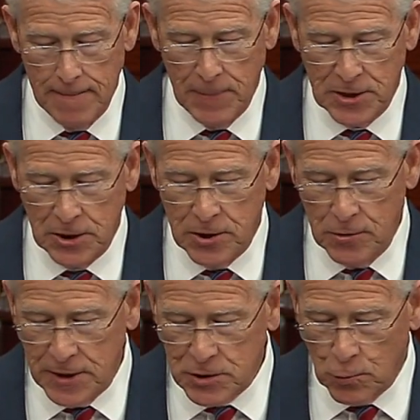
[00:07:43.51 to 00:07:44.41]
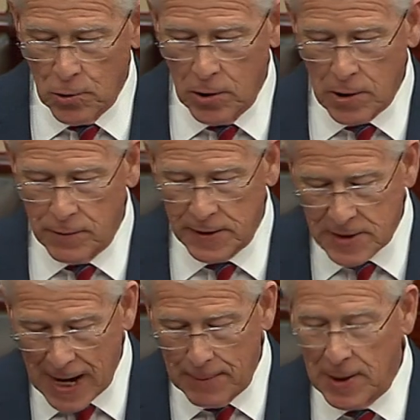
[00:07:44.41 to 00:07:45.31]
But to do this work on the
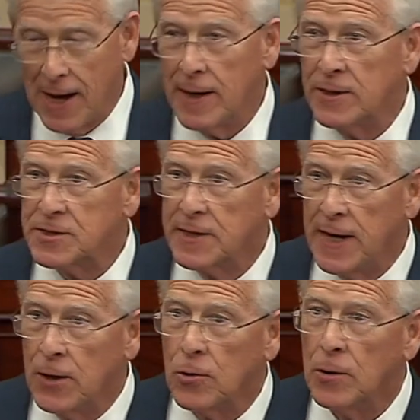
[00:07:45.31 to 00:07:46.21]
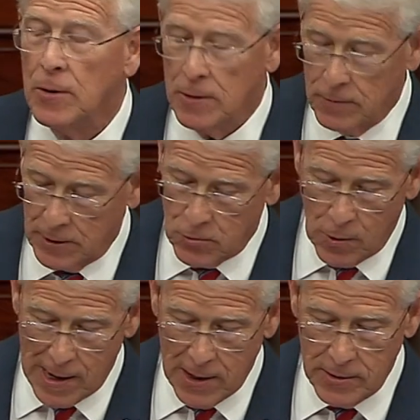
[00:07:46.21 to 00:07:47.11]
timeline and scale
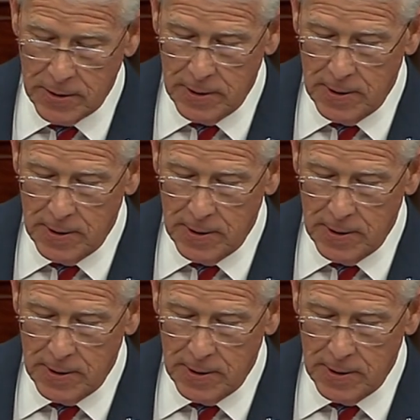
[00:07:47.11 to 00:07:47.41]
required,